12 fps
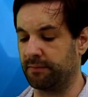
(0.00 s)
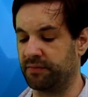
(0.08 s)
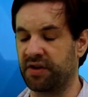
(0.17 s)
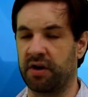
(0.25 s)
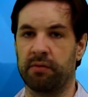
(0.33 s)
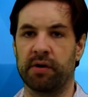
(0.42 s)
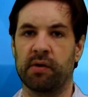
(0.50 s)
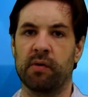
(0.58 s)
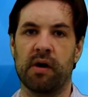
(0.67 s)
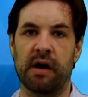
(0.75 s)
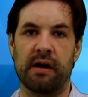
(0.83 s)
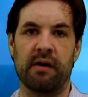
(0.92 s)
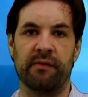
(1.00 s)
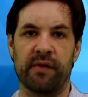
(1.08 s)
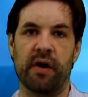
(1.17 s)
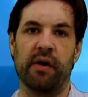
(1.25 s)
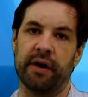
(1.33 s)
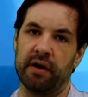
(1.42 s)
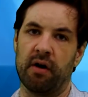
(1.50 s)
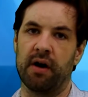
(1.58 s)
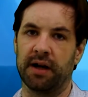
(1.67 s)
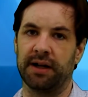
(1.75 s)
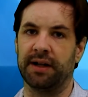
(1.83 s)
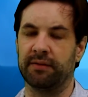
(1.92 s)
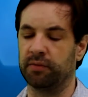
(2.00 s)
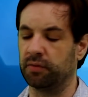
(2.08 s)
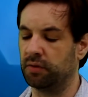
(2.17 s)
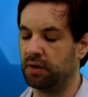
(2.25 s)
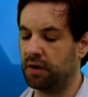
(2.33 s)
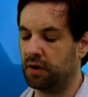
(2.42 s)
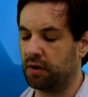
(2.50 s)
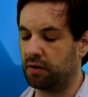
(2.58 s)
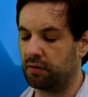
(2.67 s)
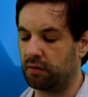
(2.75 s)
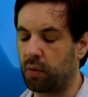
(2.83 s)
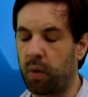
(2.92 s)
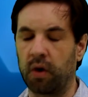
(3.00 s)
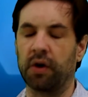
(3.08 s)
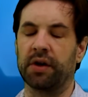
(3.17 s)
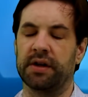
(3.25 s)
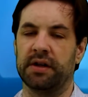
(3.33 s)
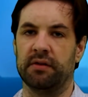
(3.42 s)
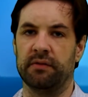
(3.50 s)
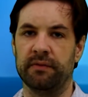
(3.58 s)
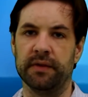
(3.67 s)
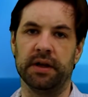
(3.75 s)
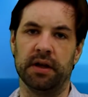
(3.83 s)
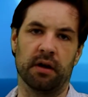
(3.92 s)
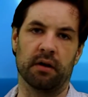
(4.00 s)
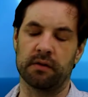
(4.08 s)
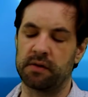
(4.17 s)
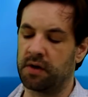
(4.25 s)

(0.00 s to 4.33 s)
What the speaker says: don't require a very high level quality of video.